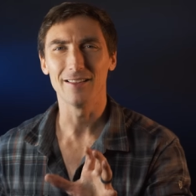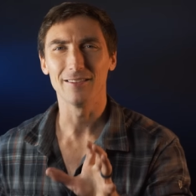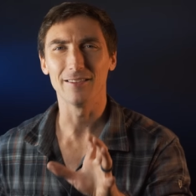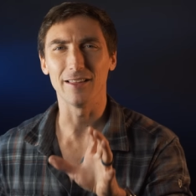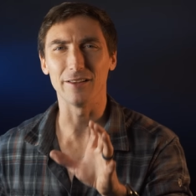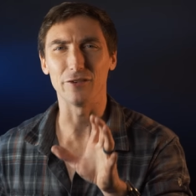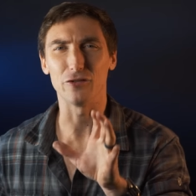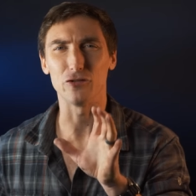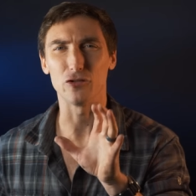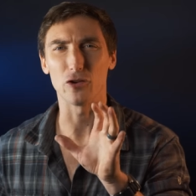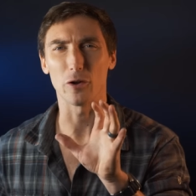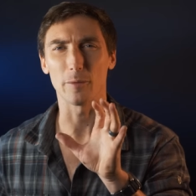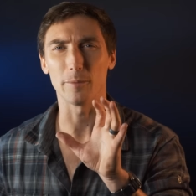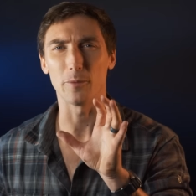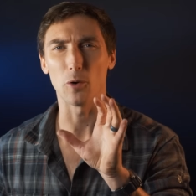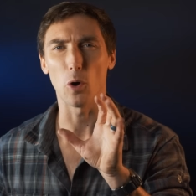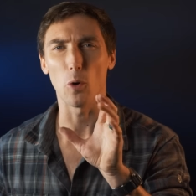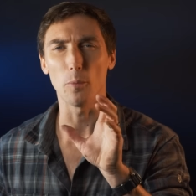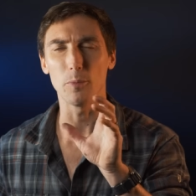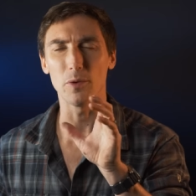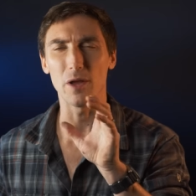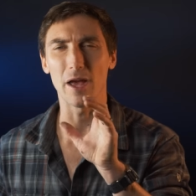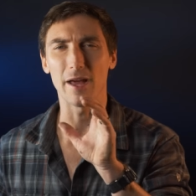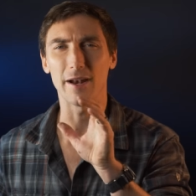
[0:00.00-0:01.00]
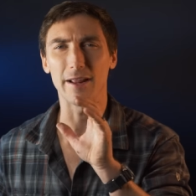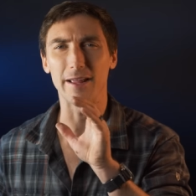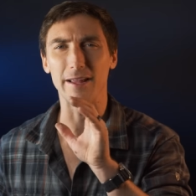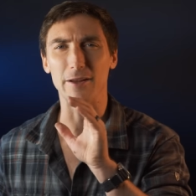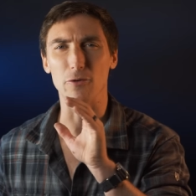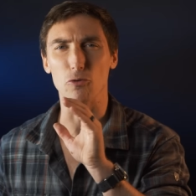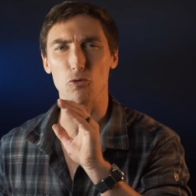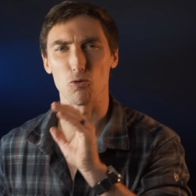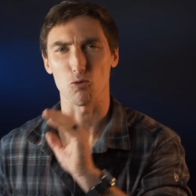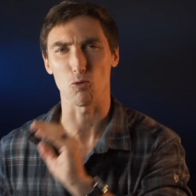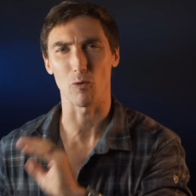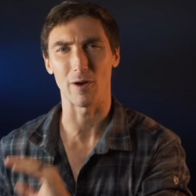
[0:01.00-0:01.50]
Ladies and gentlemen, hope you had a
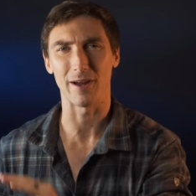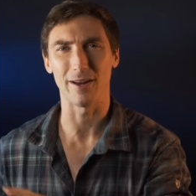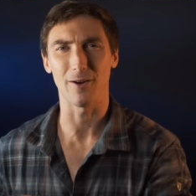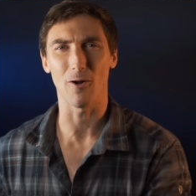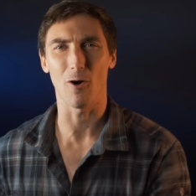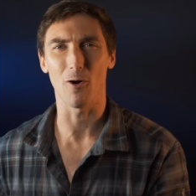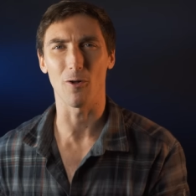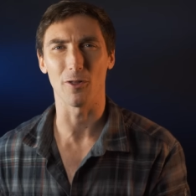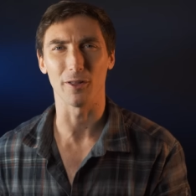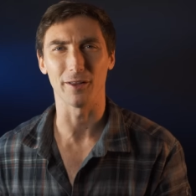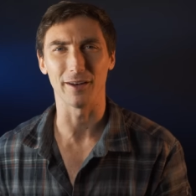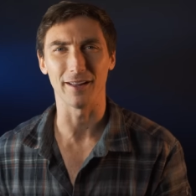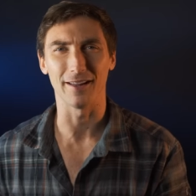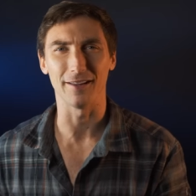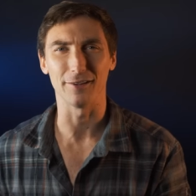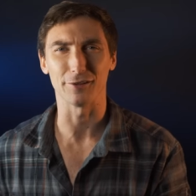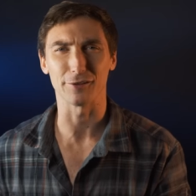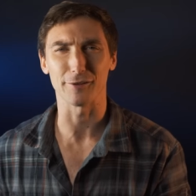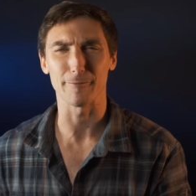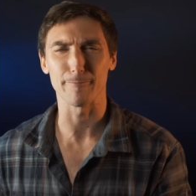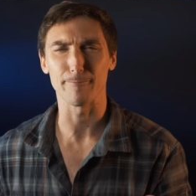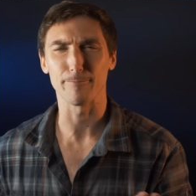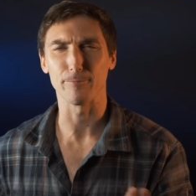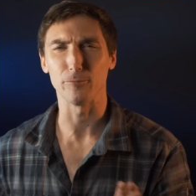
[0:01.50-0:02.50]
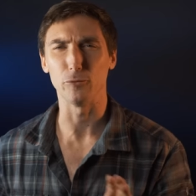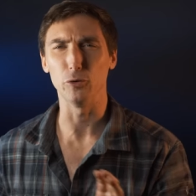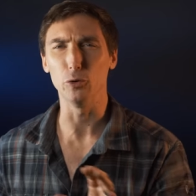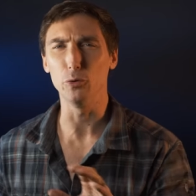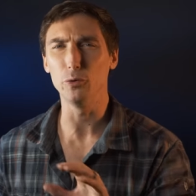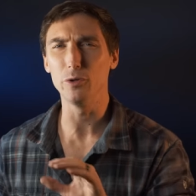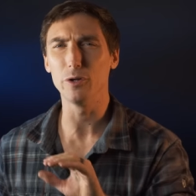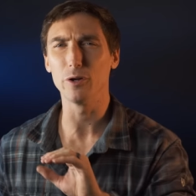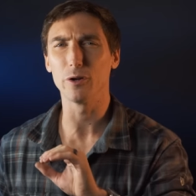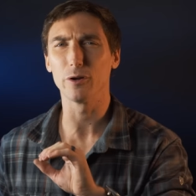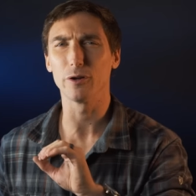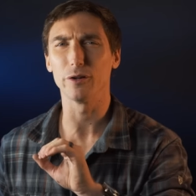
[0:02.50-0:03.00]
great holidays. New
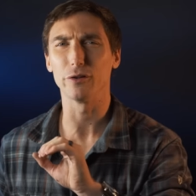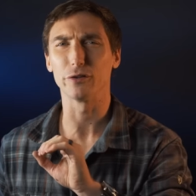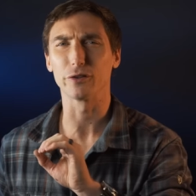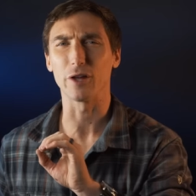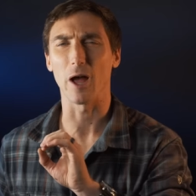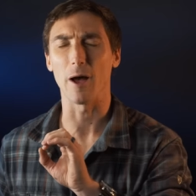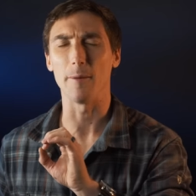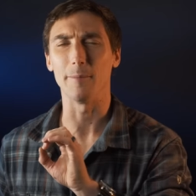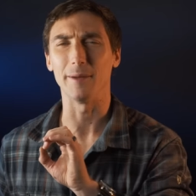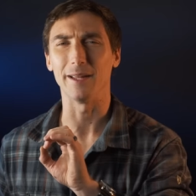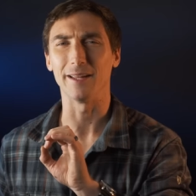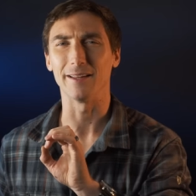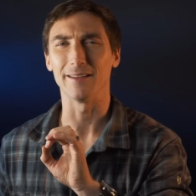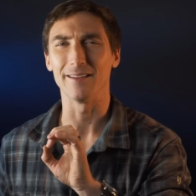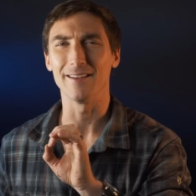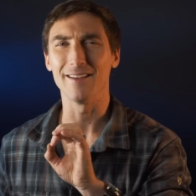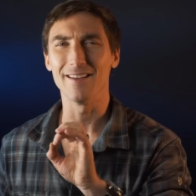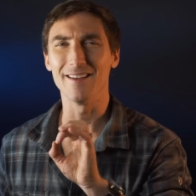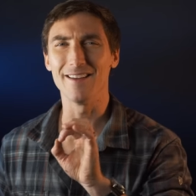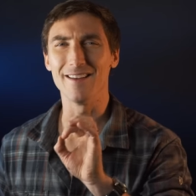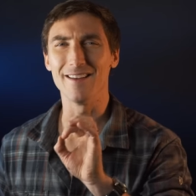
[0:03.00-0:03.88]
Year is coming.